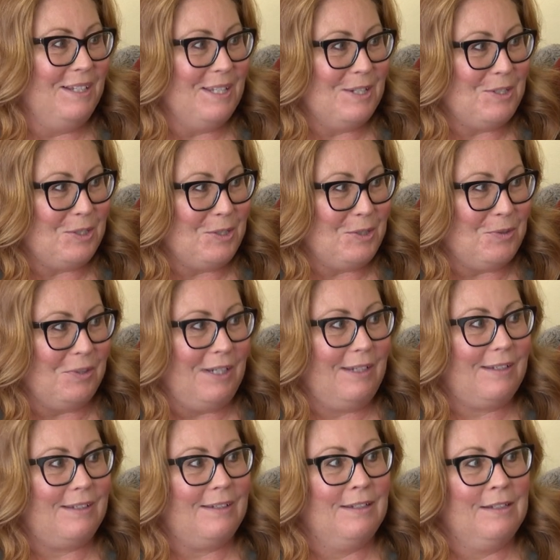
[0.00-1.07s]
allowed to
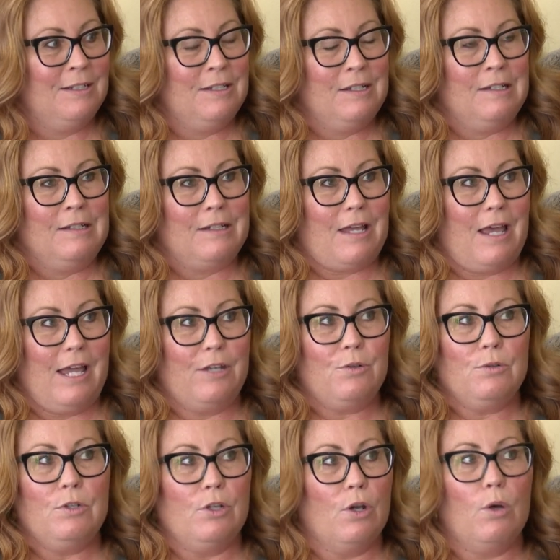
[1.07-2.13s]
drink. I
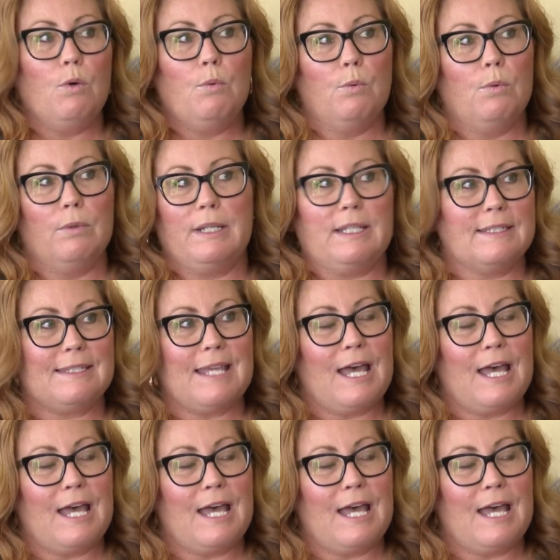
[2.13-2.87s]
don't know what is